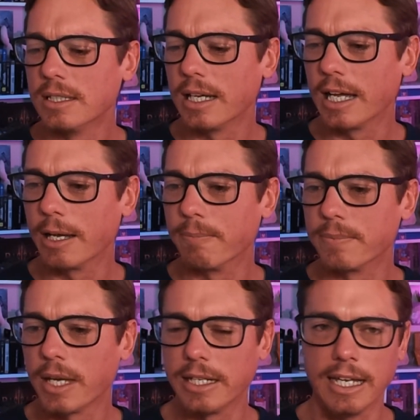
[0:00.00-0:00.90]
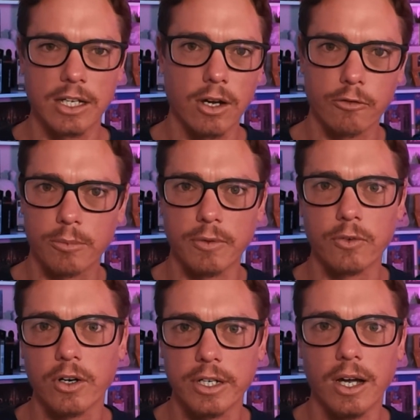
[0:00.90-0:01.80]
And again, going from the
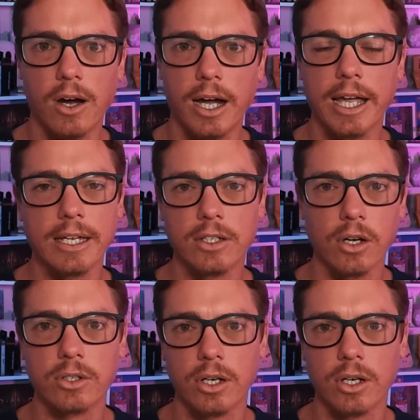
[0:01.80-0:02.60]
very high go,